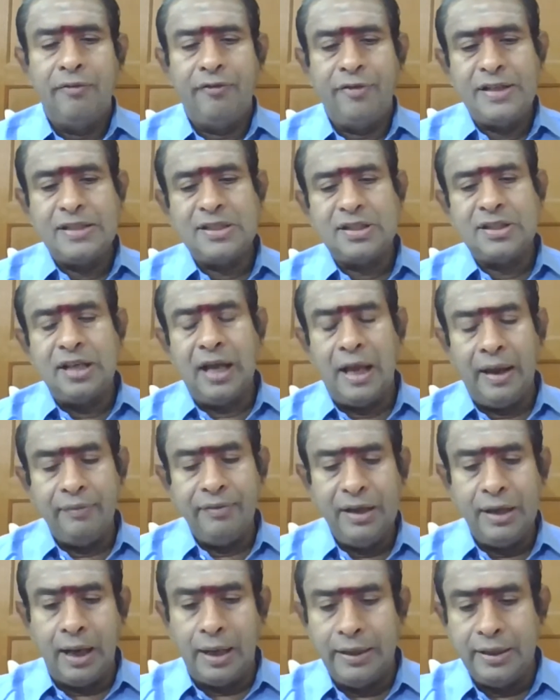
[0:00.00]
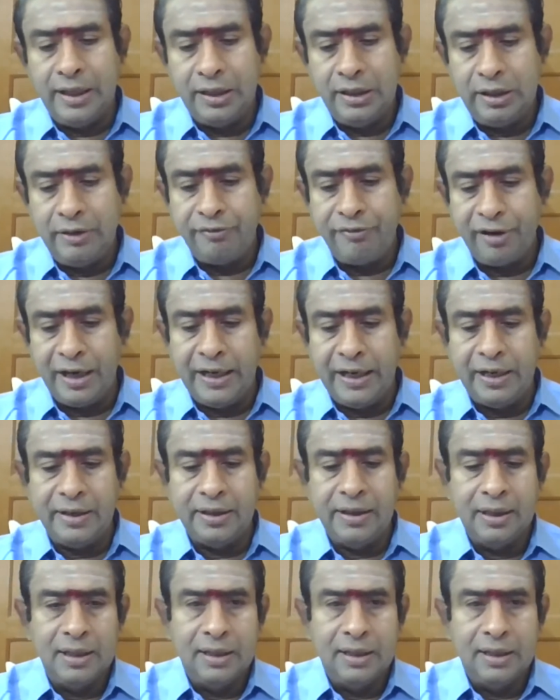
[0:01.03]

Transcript: First, having identified